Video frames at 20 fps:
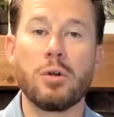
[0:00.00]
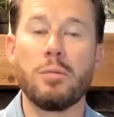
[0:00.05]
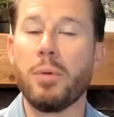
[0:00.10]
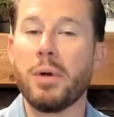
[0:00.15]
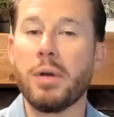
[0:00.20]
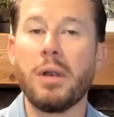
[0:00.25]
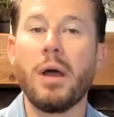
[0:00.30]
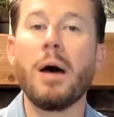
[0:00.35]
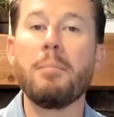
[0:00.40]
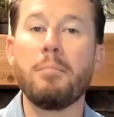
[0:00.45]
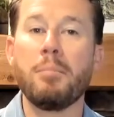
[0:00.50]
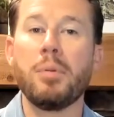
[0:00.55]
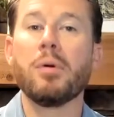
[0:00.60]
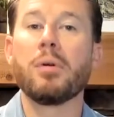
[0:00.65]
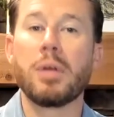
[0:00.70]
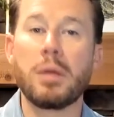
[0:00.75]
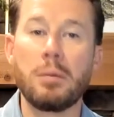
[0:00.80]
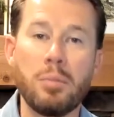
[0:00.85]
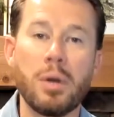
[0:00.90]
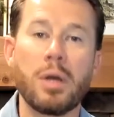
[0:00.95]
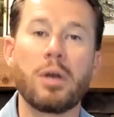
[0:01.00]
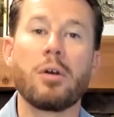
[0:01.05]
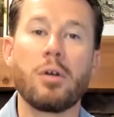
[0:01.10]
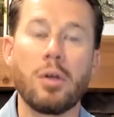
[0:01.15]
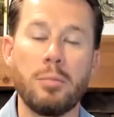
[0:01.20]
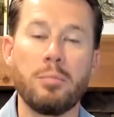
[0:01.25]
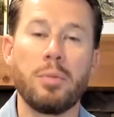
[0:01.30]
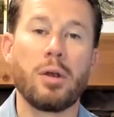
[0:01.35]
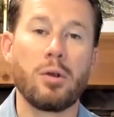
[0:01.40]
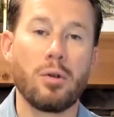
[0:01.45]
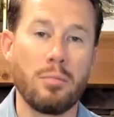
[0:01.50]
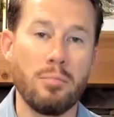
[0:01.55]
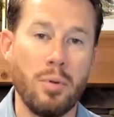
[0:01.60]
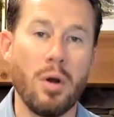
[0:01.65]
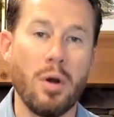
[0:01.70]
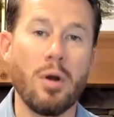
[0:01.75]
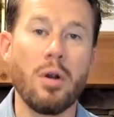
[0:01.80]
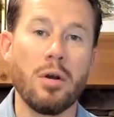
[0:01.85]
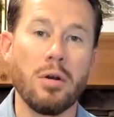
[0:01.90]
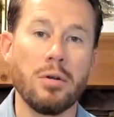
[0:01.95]
but not building bigger and bigger
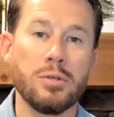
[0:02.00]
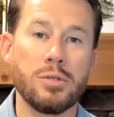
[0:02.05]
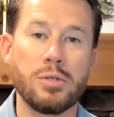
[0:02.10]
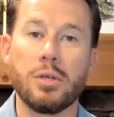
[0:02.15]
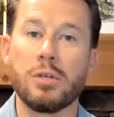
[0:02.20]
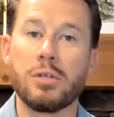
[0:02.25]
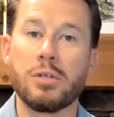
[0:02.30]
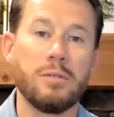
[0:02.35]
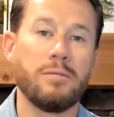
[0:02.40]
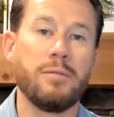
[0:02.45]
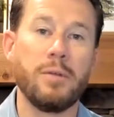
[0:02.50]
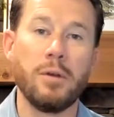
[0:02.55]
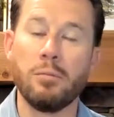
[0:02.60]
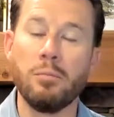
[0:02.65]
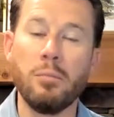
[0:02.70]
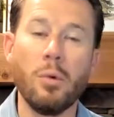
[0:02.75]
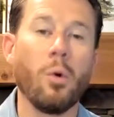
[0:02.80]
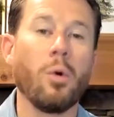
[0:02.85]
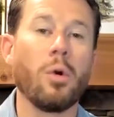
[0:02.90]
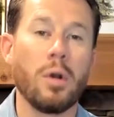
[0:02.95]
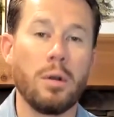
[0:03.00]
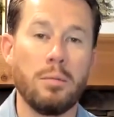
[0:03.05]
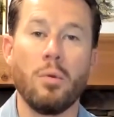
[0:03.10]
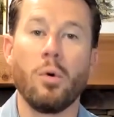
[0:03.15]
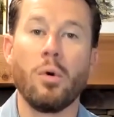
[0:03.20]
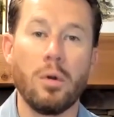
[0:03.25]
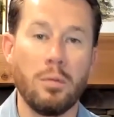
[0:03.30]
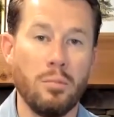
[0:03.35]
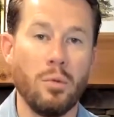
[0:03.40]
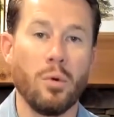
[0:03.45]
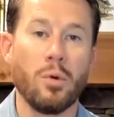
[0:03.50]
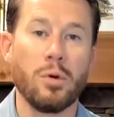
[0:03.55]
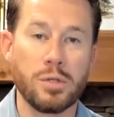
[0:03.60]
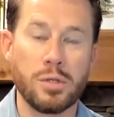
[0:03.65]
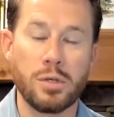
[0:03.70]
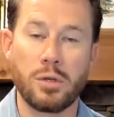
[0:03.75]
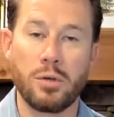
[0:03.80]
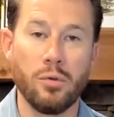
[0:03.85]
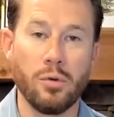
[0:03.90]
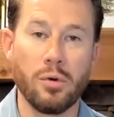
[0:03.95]
barns just to feel more and more and more
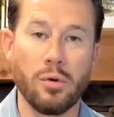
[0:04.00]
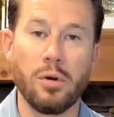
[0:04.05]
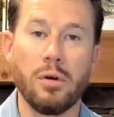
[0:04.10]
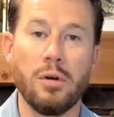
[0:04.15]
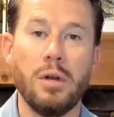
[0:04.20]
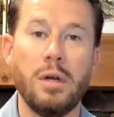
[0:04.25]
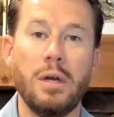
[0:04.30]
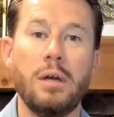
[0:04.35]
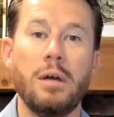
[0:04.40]
secure.